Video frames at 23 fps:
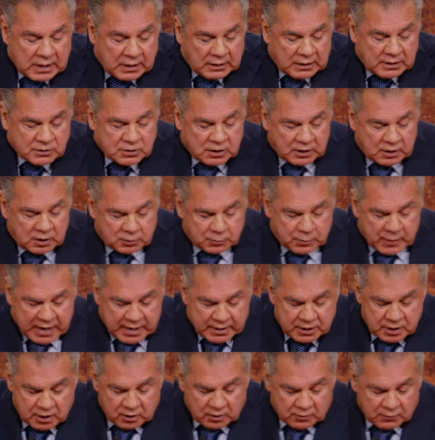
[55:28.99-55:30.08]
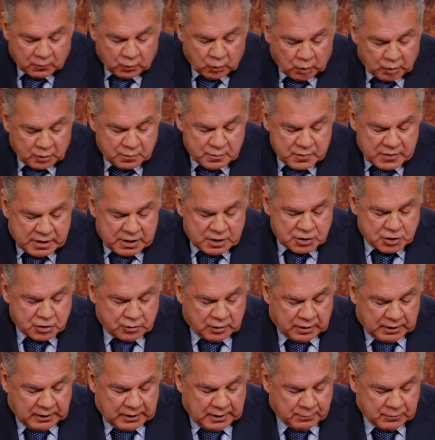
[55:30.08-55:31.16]
Let's look back here at the word
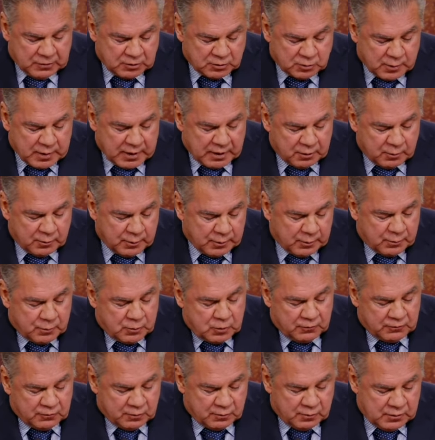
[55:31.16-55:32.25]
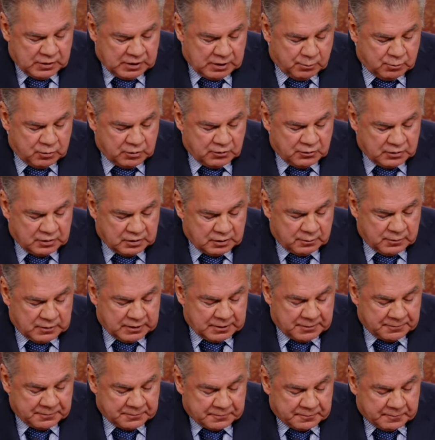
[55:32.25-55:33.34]
ministering. I'm just about to move from Hebrews in a
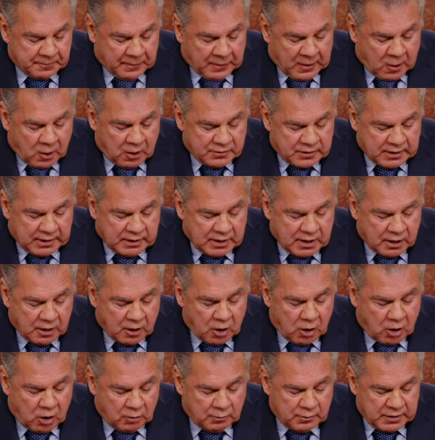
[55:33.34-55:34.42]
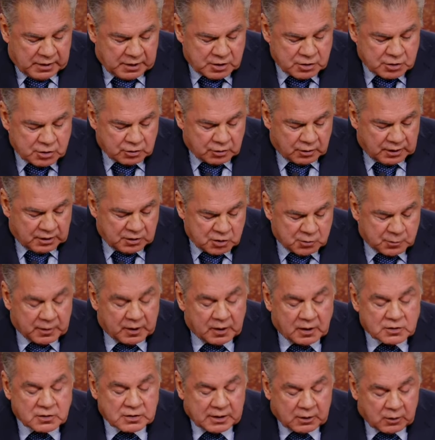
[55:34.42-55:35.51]
minute. Are they not all ministering
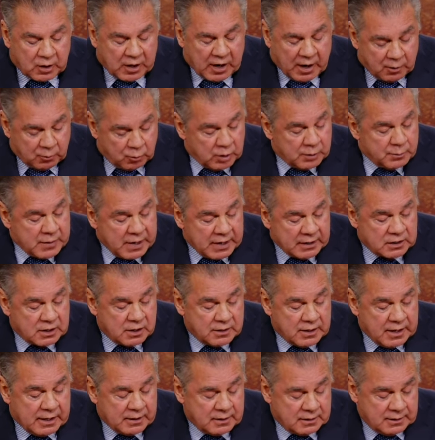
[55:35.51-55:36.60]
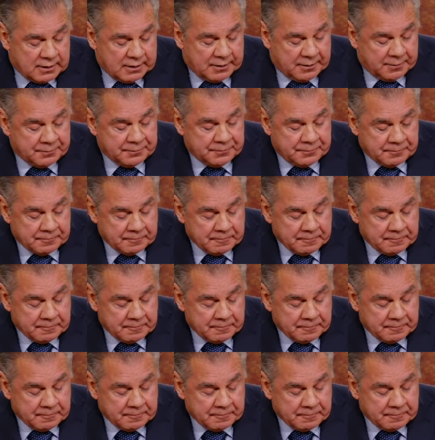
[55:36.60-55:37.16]
spirits? It, I went back to that um,